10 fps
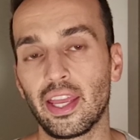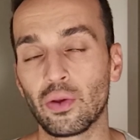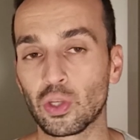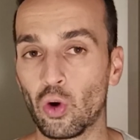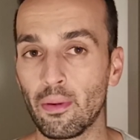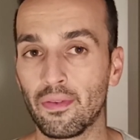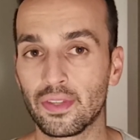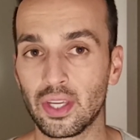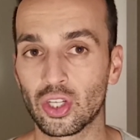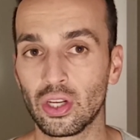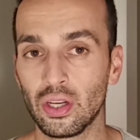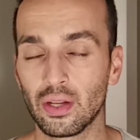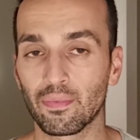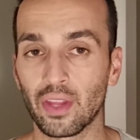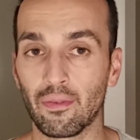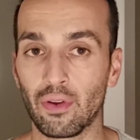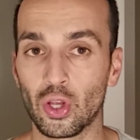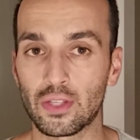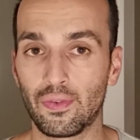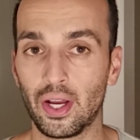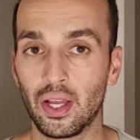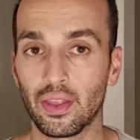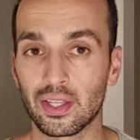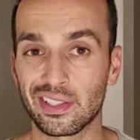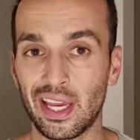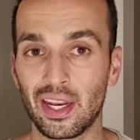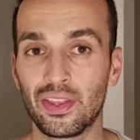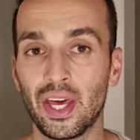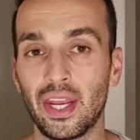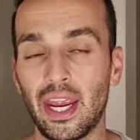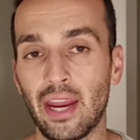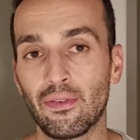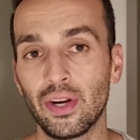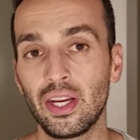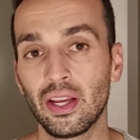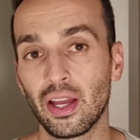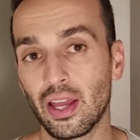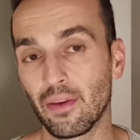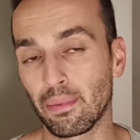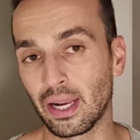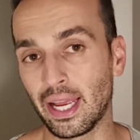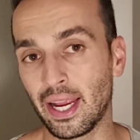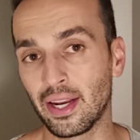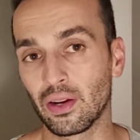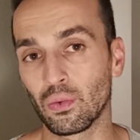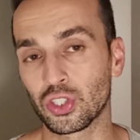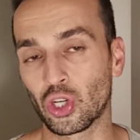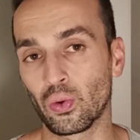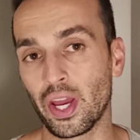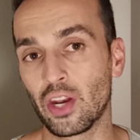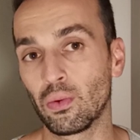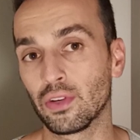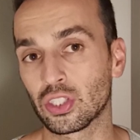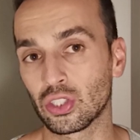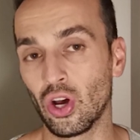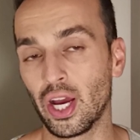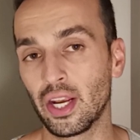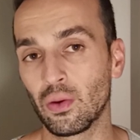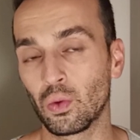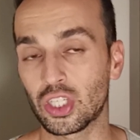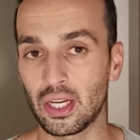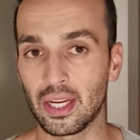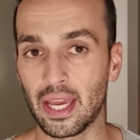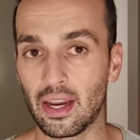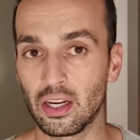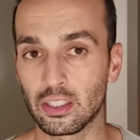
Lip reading: He was a Roman physician and philosopher that stated that every plant was created with a sign which indicated its